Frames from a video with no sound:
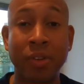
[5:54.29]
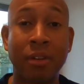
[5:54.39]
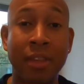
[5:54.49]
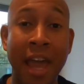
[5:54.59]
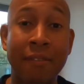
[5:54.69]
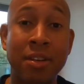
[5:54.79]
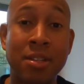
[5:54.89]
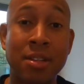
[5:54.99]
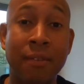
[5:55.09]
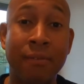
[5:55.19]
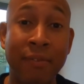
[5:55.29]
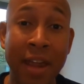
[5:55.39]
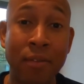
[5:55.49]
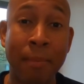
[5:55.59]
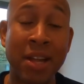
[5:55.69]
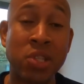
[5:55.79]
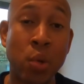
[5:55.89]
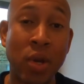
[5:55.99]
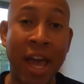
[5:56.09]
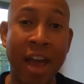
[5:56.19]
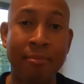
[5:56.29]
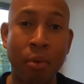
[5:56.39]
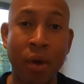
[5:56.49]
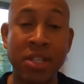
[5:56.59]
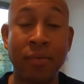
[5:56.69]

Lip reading: They have us favored by 2.5 points.